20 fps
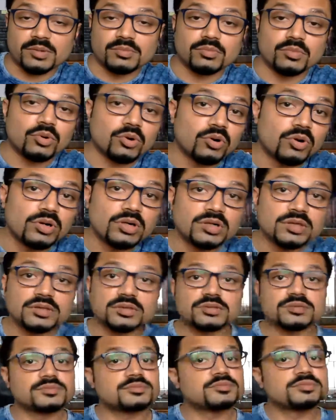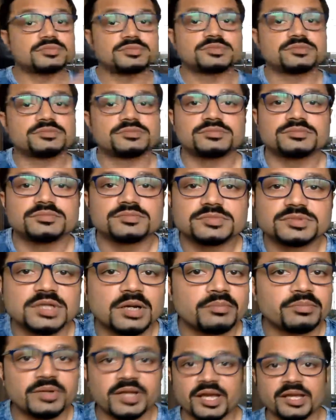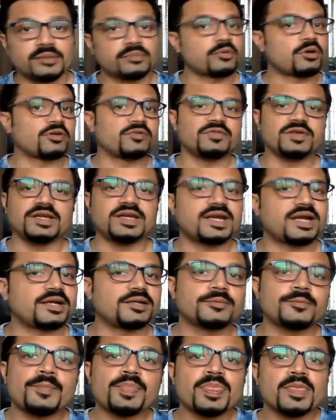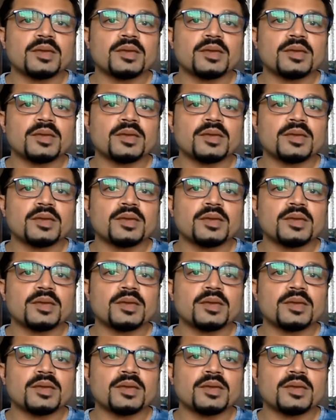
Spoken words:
mold sometime on weekend.